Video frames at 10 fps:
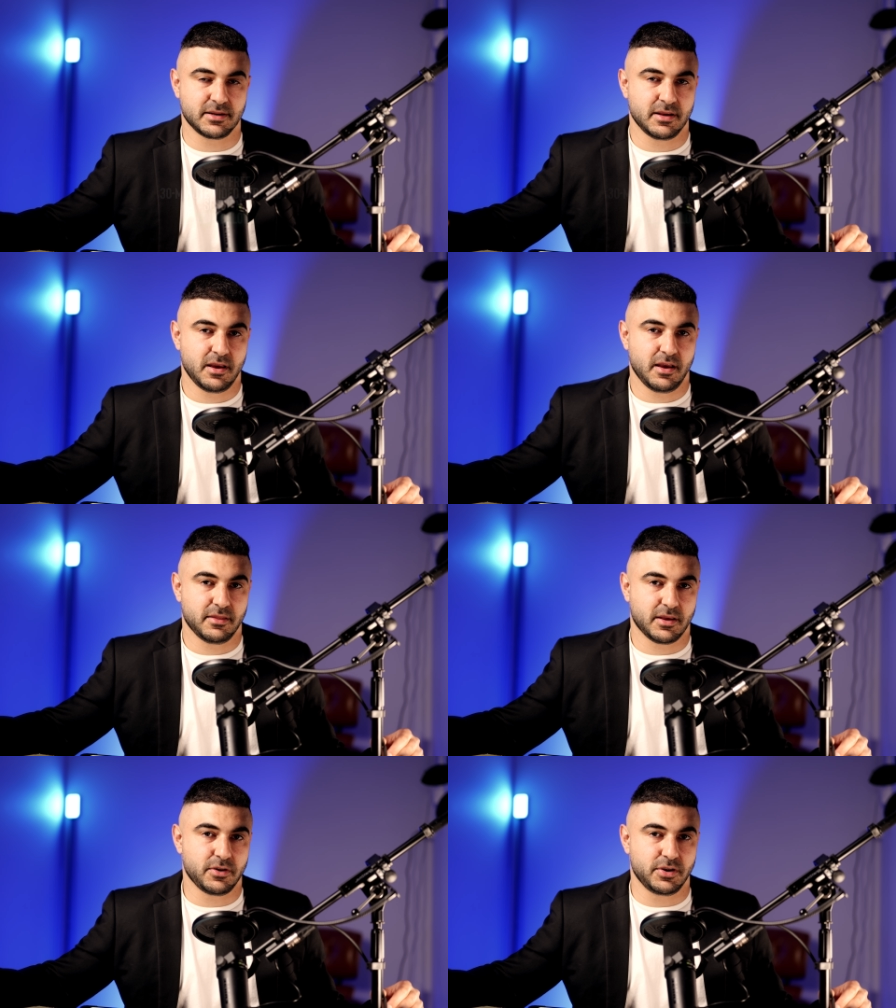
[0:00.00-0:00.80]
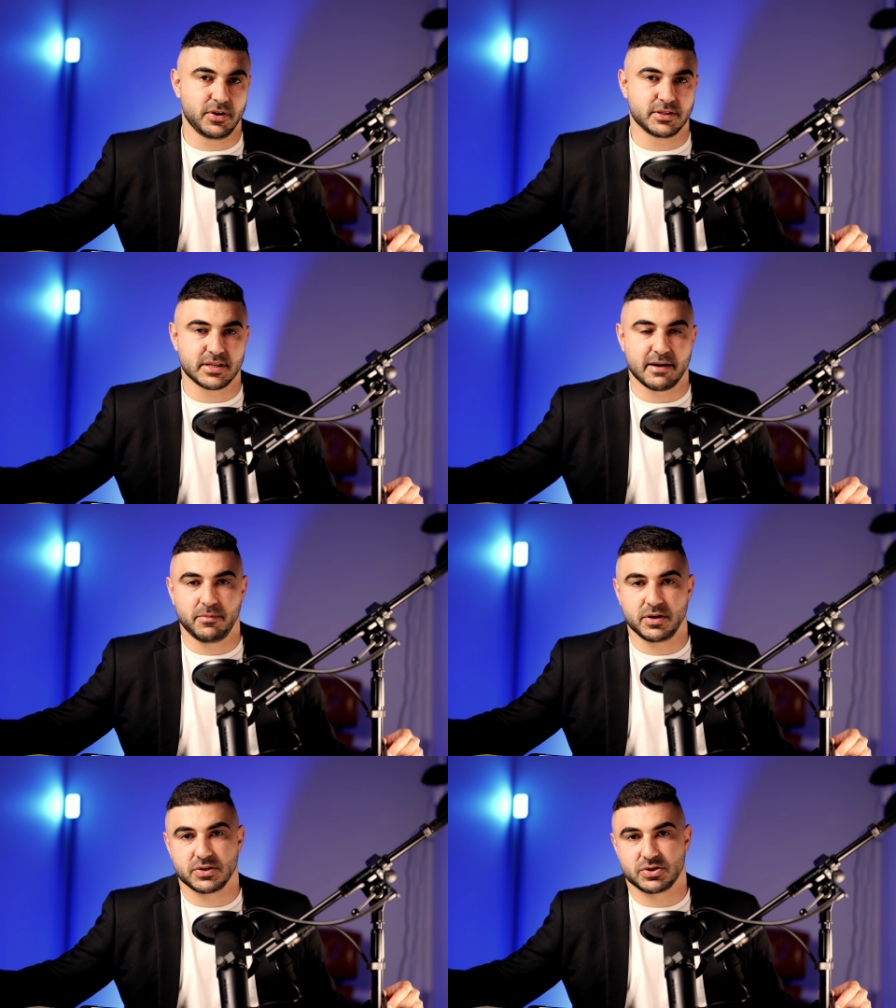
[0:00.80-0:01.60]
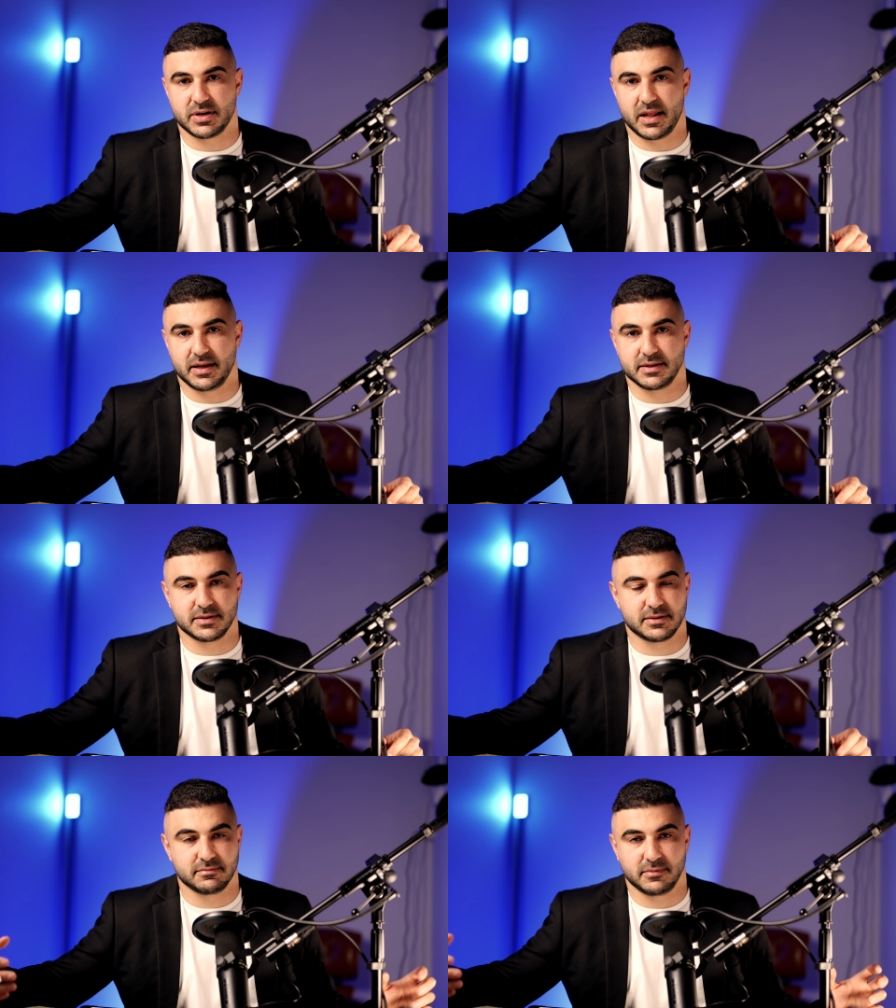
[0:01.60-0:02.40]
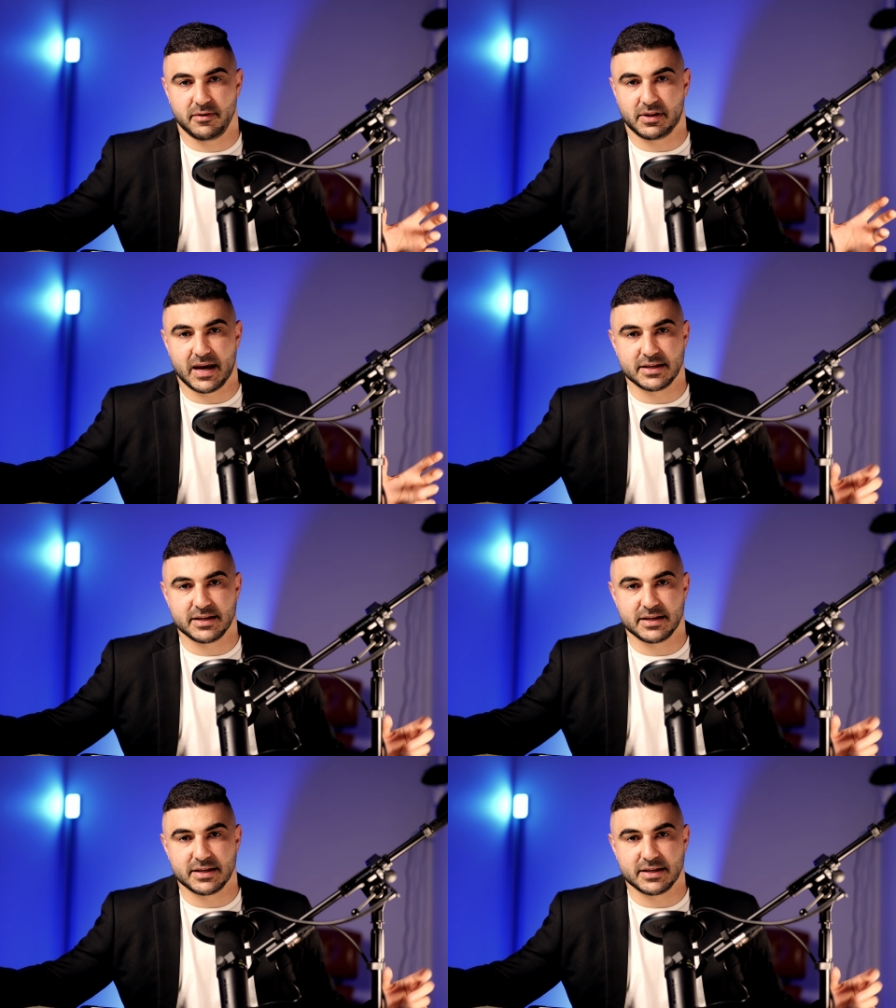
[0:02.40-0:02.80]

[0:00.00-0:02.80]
And the good news is that most Australians over the